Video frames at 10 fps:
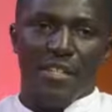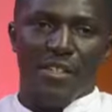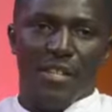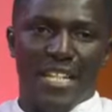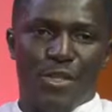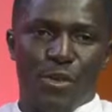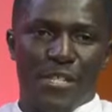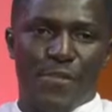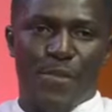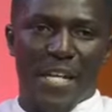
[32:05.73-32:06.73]
You get to
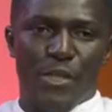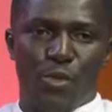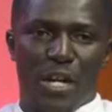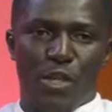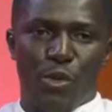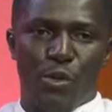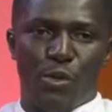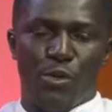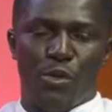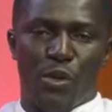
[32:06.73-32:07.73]
a space where if
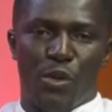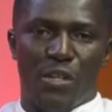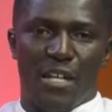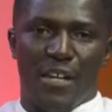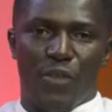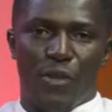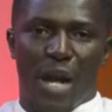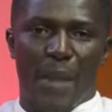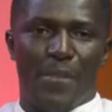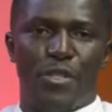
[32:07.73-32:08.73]

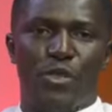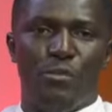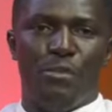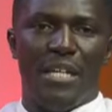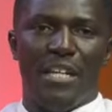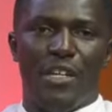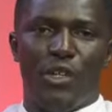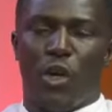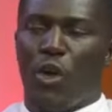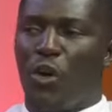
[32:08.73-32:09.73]
you happen to be in
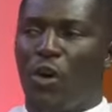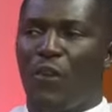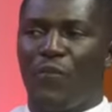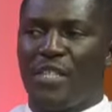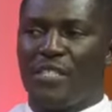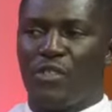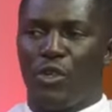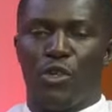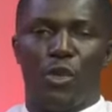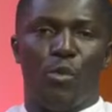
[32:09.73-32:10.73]
your office
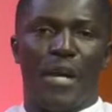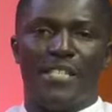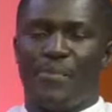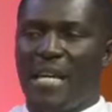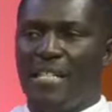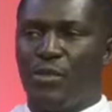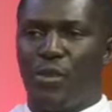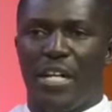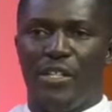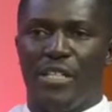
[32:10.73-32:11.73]
or your workspace
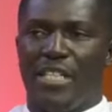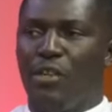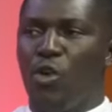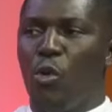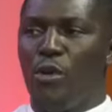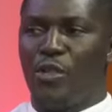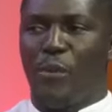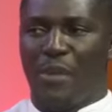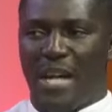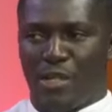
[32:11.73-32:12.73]
where you didn't go with
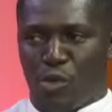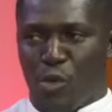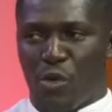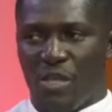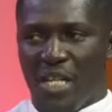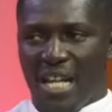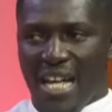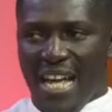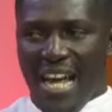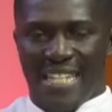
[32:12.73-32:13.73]
your prayer shawl,
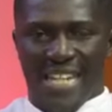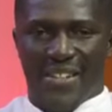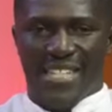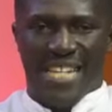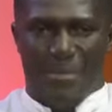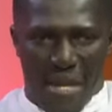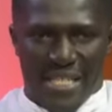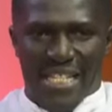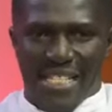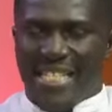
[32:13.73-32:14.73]
and there is an
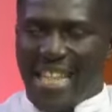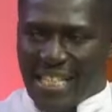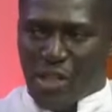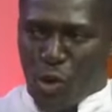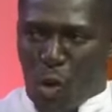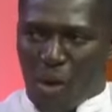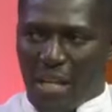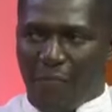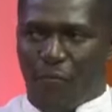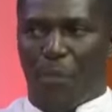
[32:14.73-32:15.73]
emergency that is
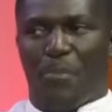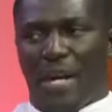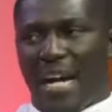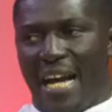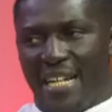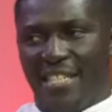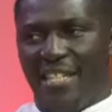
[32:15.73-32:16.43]
calling for prayer,